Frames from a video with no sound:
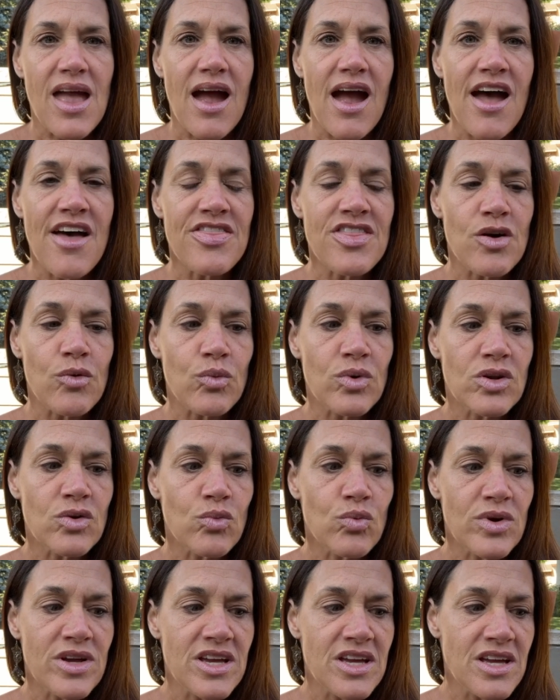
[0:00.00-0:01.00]
And that when
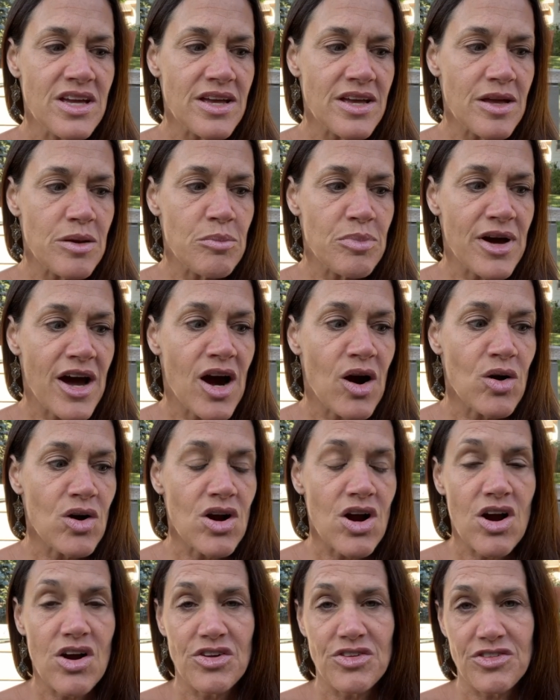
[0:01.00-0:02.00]
we
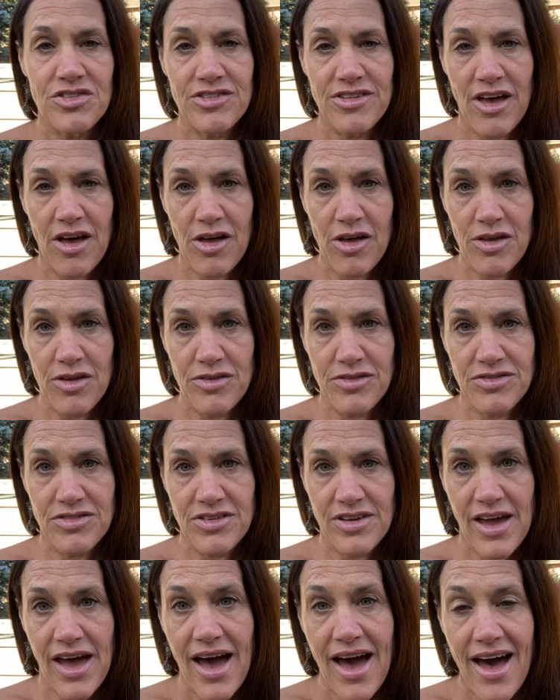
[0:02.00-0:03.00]
empower ourselves
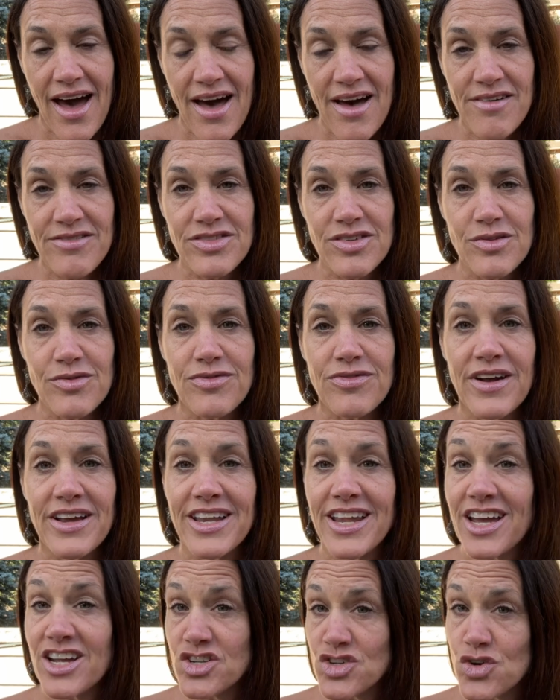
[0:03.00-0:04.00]
to have the
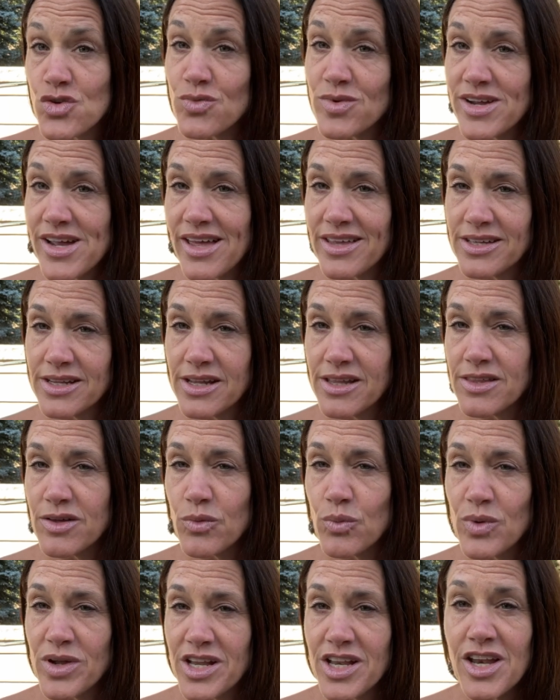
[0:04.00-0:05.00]
financial reality that
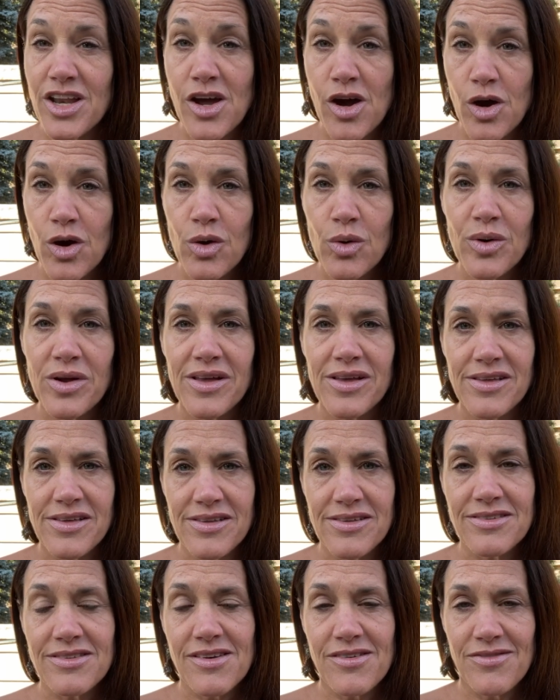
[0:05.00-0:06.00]
we know
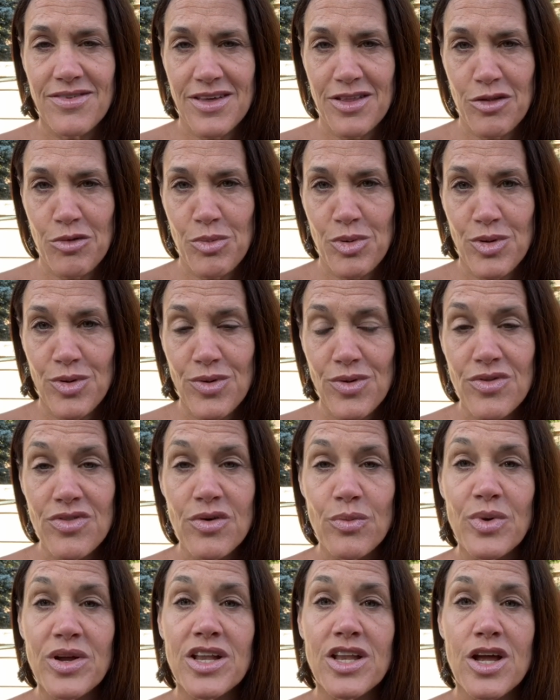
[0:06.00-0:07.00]
is available,
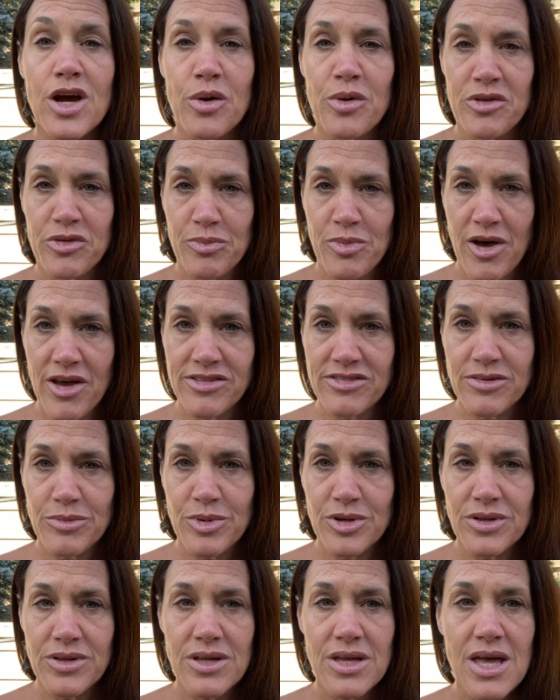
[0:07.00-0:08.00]
that we know is
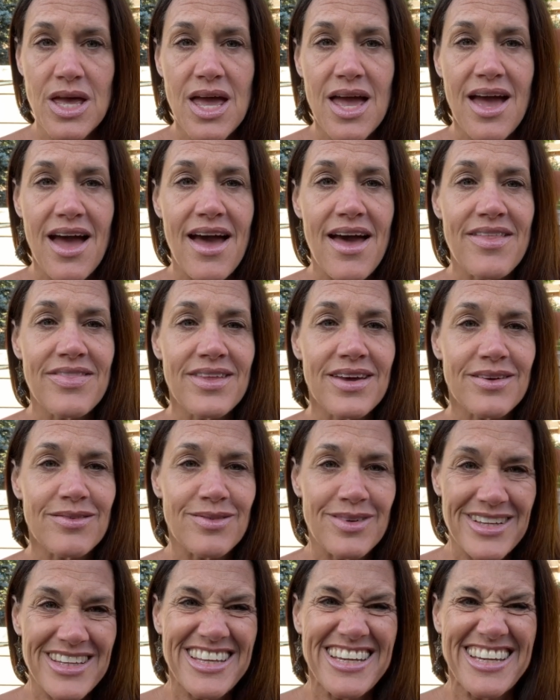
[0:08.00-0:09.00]
possible, and that
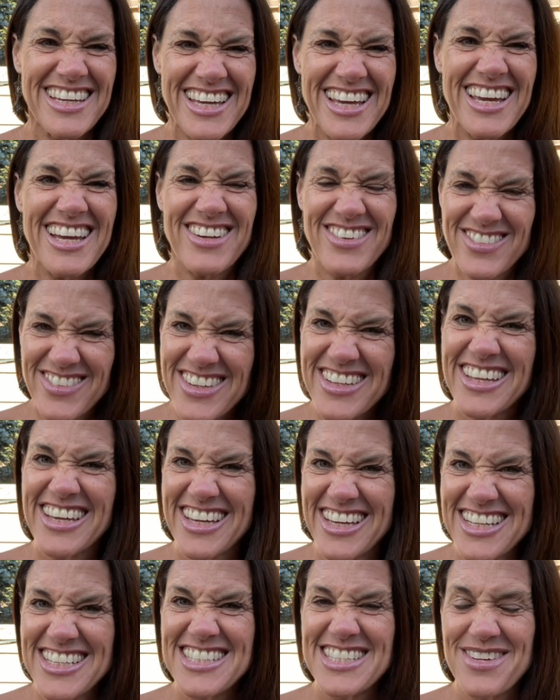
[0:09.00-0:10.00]
really,
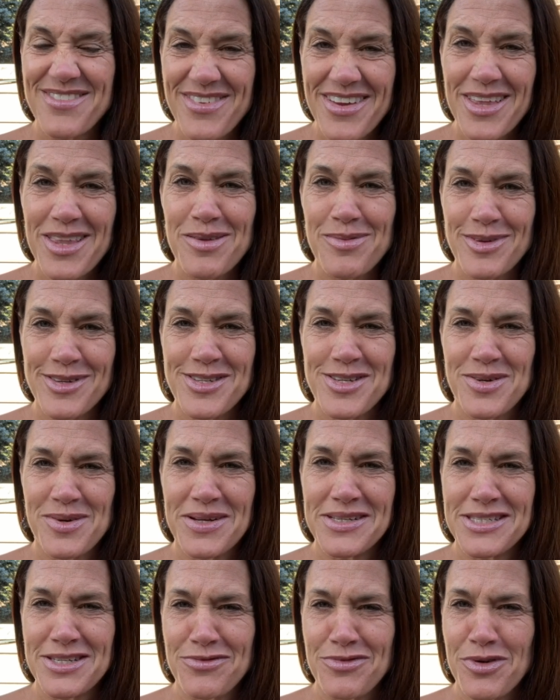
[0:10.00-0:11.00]
really is available to
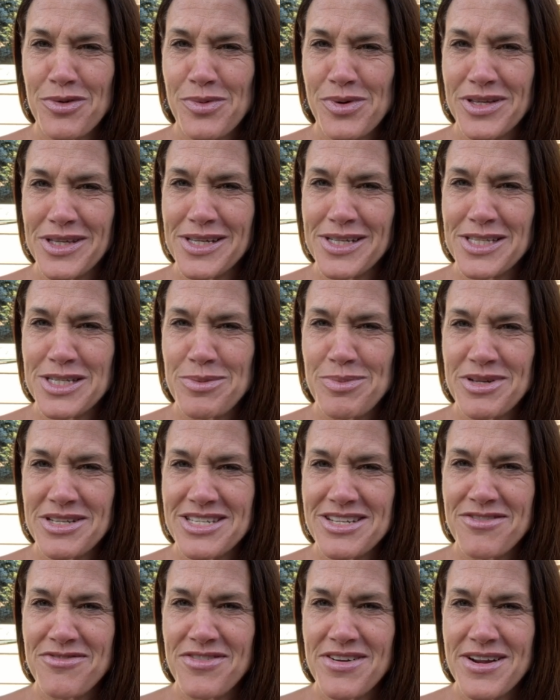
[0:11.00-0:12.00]
us if we're willing to be
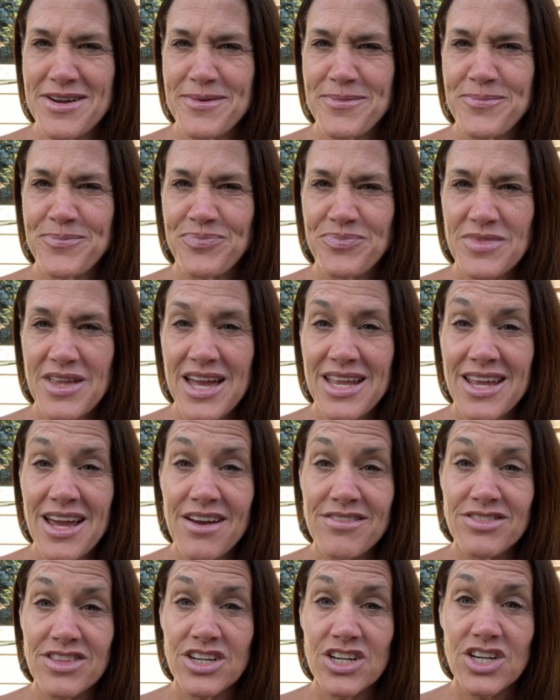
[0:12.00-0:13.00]
different and
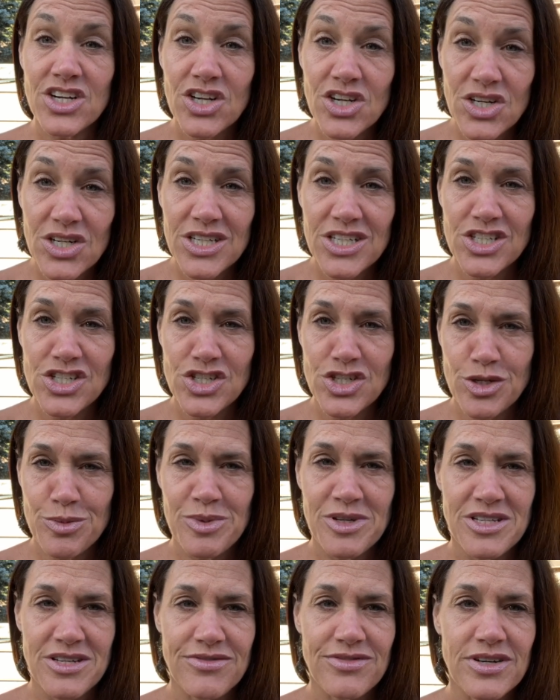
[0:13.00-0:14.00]
have the courage to
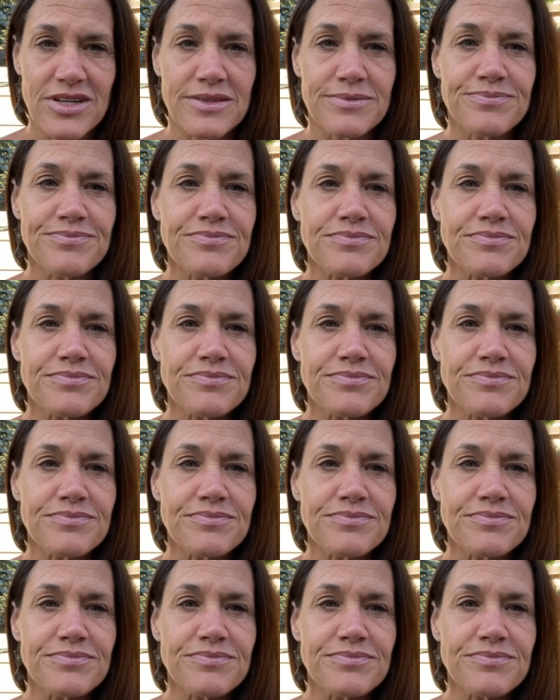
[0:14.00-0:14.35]
be different.